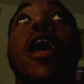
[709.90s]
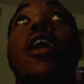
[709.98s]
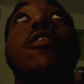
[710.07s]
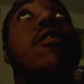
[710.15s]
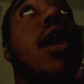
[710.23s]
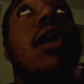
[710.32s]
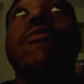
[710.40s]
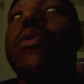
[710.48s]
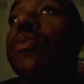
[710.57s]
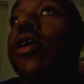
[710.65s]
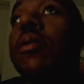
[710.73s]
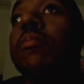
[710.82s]
I don't have to
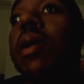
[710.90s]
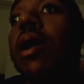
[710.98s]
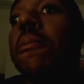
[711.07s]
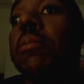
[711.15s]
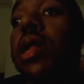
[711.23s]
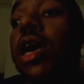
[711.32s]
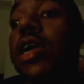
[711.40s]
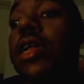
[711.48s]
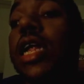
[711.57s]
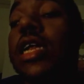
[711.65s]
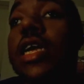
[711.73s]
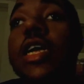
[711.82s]
worry about
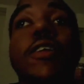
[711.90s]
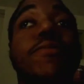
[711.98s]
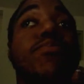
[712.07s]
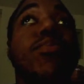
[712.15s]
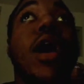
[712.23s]
plugging it in.